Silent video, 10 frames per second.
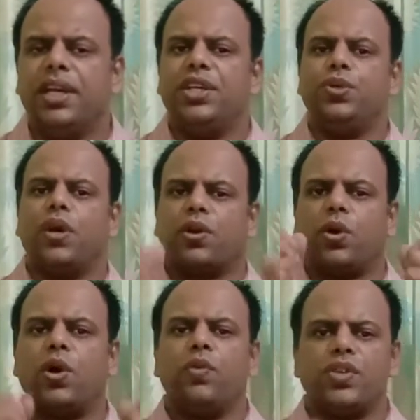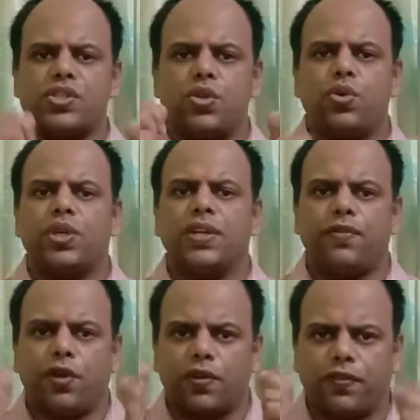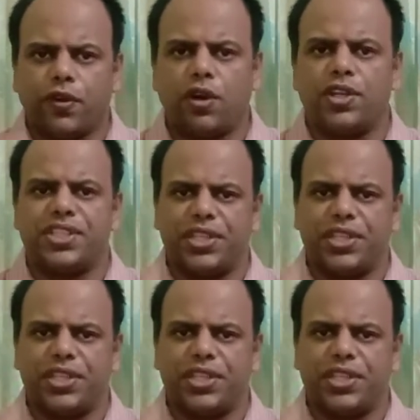you are always looking for faults